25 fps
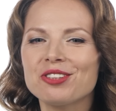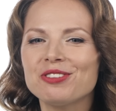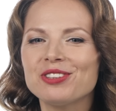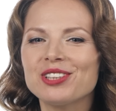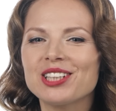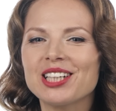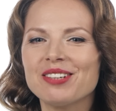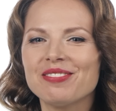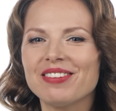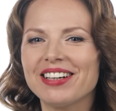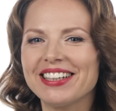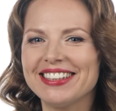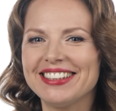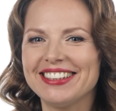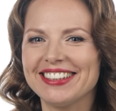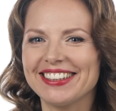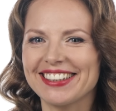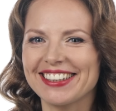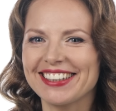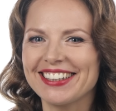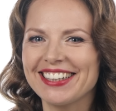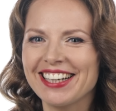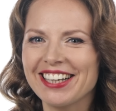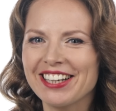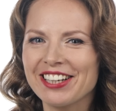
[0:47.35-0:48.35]
Captain.
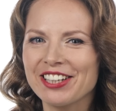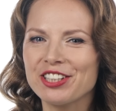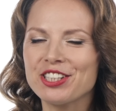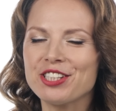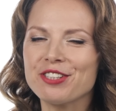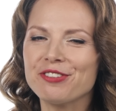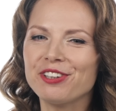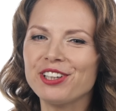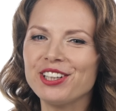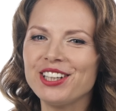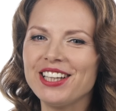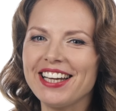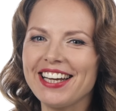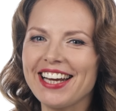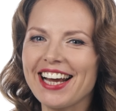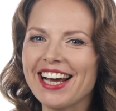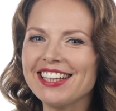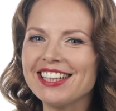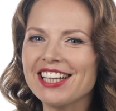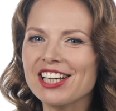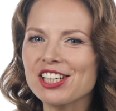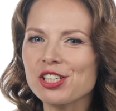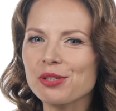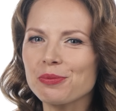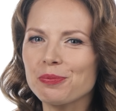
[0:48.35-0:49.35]
I'm Dasha
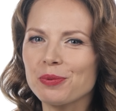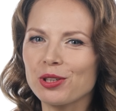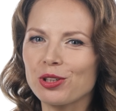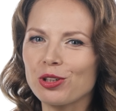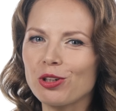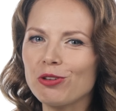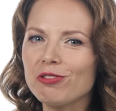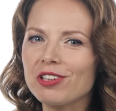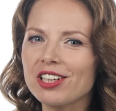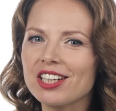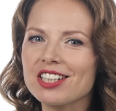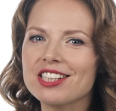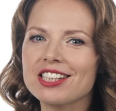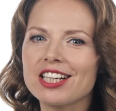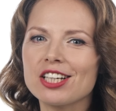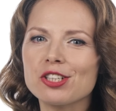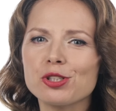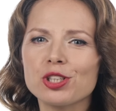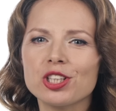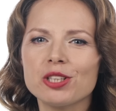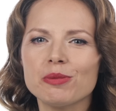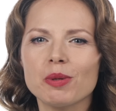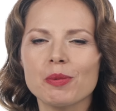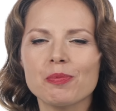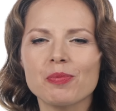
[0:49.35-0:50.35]
Perova, and today I'm going
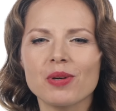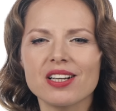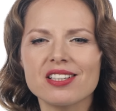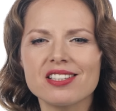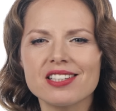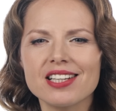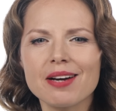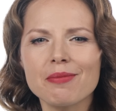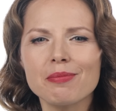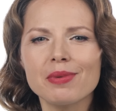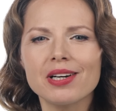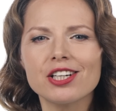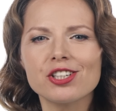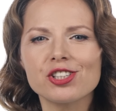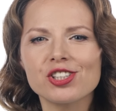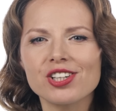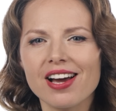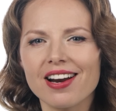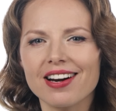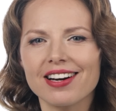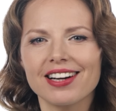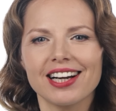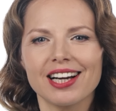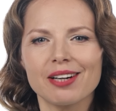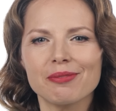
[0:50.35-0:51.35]
to tell you about the
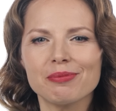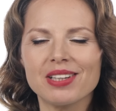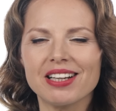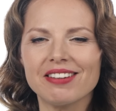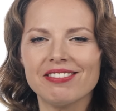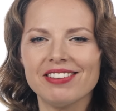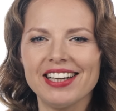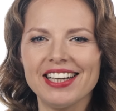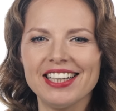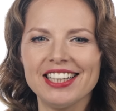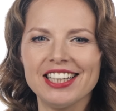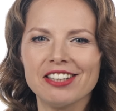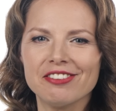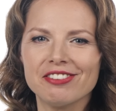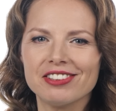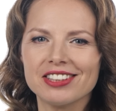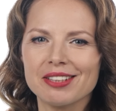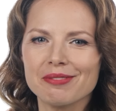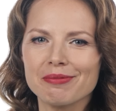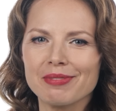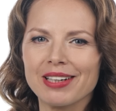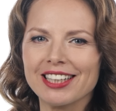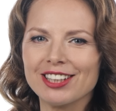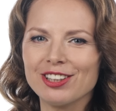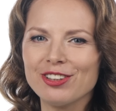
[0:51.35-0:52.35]
hottest update of this
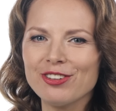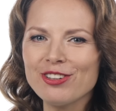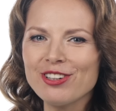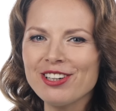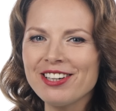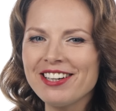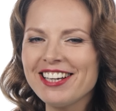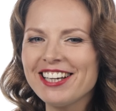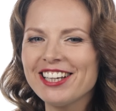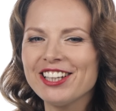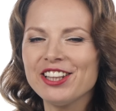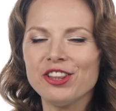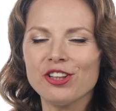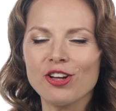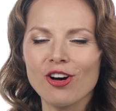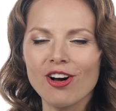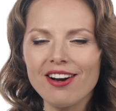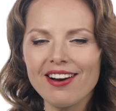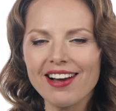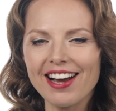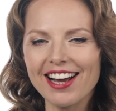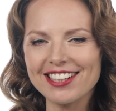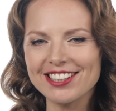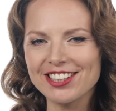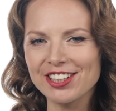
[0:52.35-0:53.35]
year,
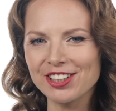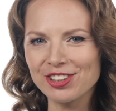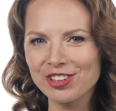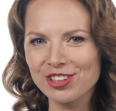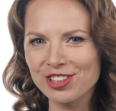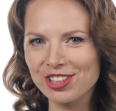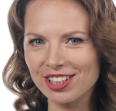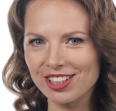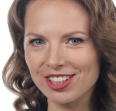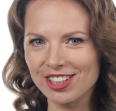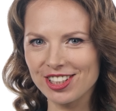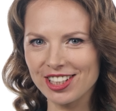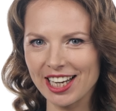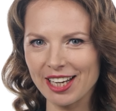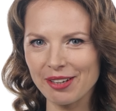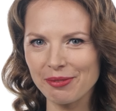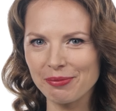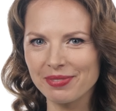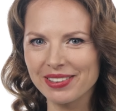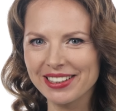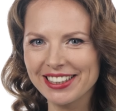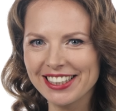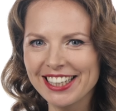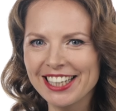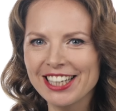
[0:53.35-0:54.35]

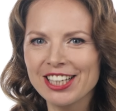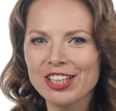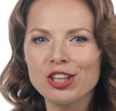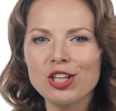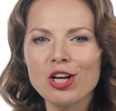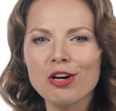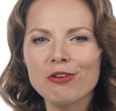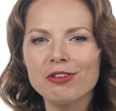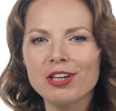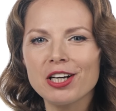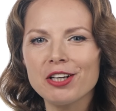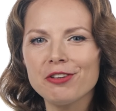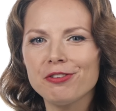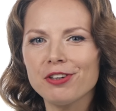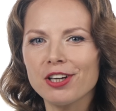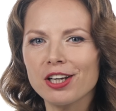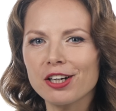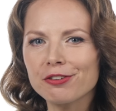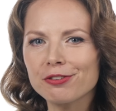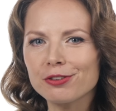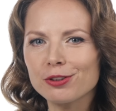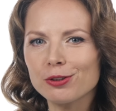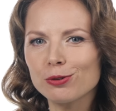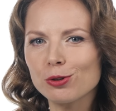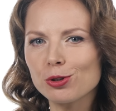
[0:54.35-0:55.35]
0.11.7. It brings a new
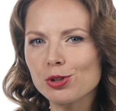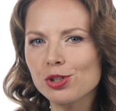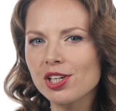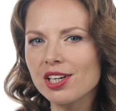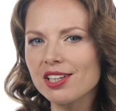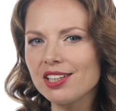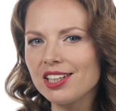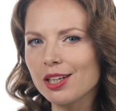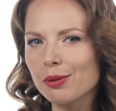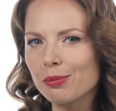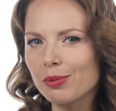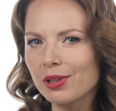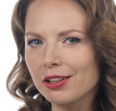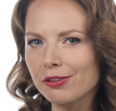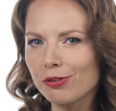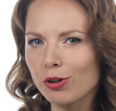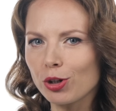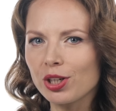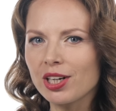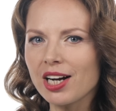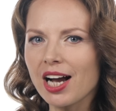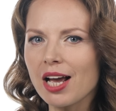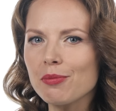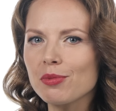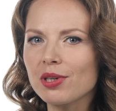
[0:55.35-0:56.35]
dockyard,
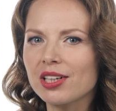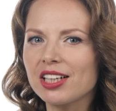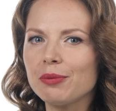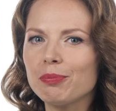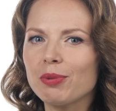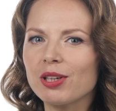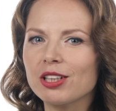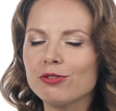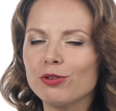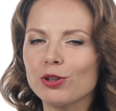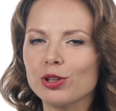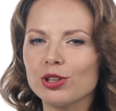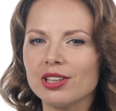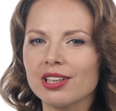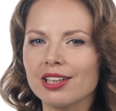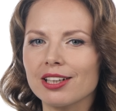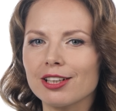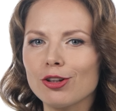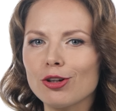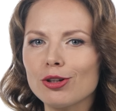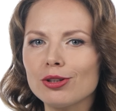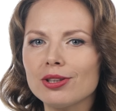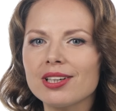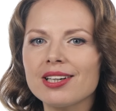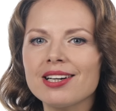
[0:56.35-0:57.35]
improvements to the battle
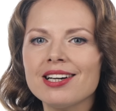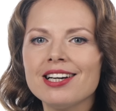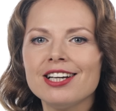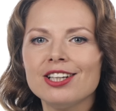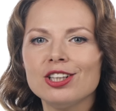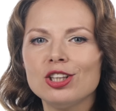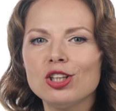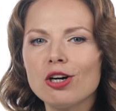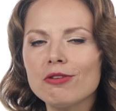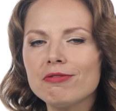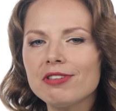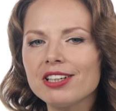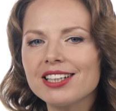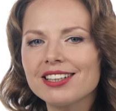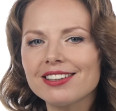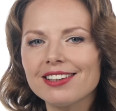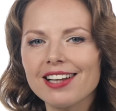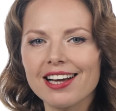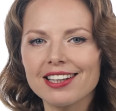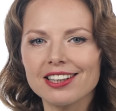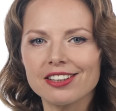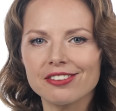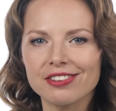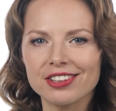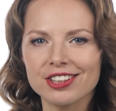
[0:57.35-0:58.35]
camera and submarines,
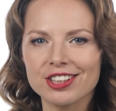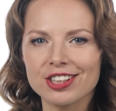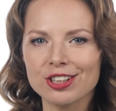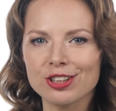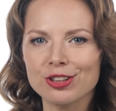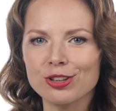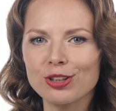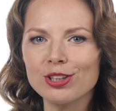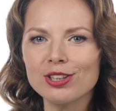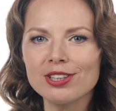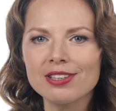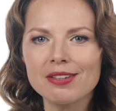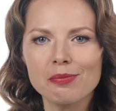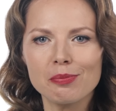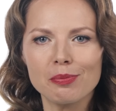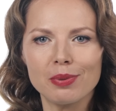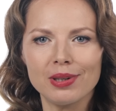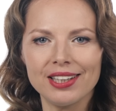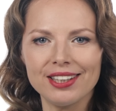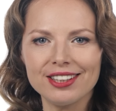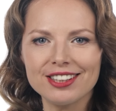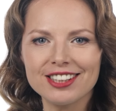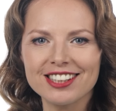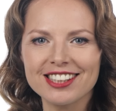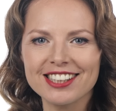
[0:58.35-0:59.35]
a fresh clan
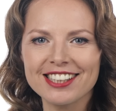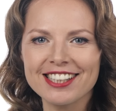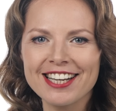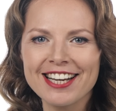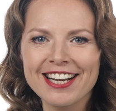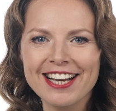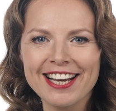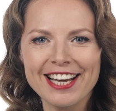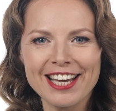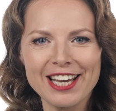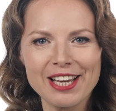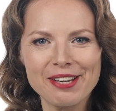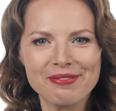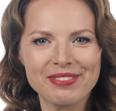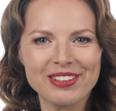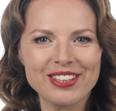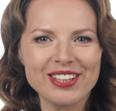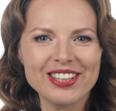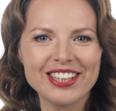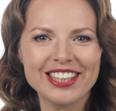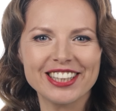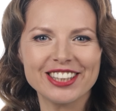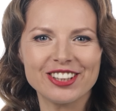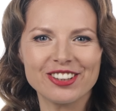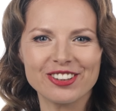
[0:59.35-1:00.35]
battle season, brawls,
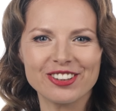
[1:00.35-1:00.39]
and